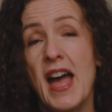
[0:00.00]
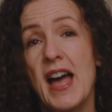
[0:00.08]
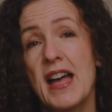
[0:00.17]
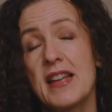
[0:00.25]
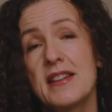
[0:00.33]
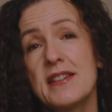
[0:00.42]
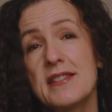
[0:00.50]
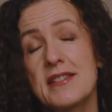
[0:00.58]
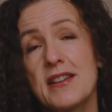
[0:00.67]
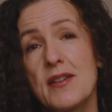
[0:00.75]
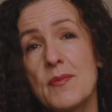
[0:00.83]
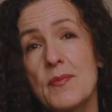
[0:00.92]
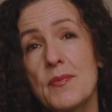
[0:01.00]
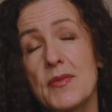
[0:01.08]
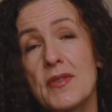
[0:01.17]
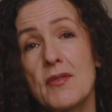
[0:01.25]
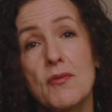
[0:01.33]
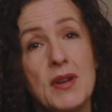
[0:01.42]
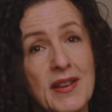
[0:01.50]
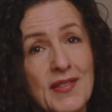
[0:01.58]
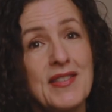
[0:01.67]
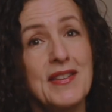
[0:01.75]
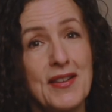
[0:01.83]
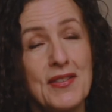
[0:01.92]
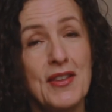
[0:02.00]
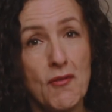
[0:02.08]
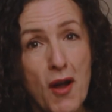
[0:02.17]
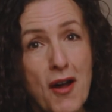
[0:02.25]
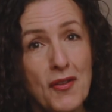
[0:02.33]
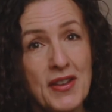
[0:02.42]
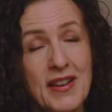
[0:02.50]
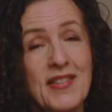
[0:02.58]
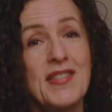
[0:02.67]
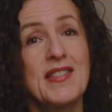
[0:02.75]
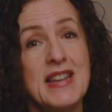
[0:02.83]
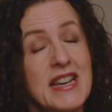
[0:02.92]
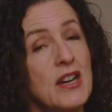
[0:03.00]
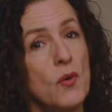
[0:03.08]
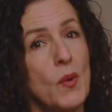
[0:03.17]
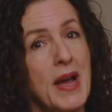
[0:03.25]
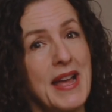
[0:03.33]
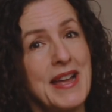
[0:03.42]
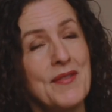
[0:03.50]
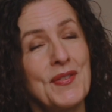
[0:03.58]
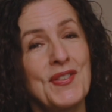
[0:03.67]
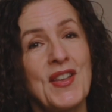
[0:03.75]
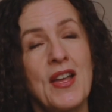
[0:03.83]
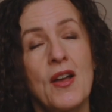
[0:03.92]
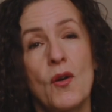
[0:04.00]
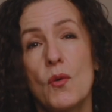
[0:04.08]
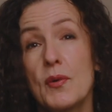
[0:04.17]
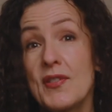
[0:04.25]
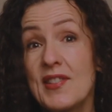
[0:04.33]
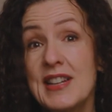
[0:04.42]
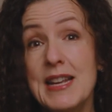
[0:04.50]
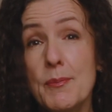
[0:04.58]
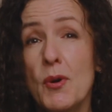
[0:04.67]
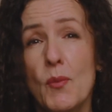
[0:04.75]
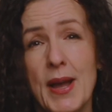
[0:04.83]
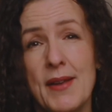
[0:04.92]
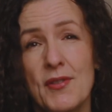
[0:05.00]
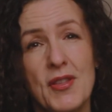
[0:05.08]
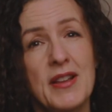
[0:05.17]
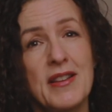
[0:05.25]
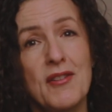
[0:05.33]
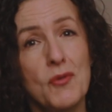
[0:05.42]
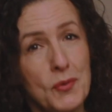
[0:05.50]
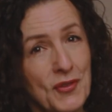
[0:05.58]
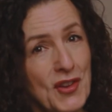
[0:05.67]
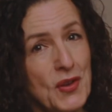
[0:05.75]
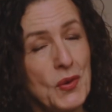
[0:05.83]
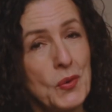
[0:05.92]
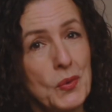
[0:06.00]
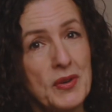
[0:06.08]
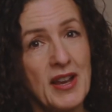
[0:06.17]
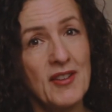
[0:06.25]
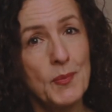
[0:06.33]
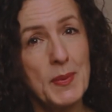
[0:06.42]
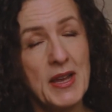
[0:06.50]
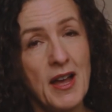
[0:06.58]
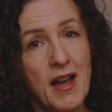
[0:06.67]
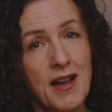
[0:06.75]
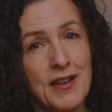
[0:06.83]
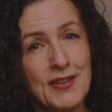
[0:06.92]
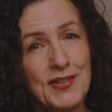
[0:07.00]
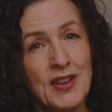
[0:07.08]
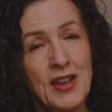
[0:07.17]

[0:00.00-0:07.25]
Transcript: And the reason that there are these sneaker waves, or sleeper waves, I think they're also called, is because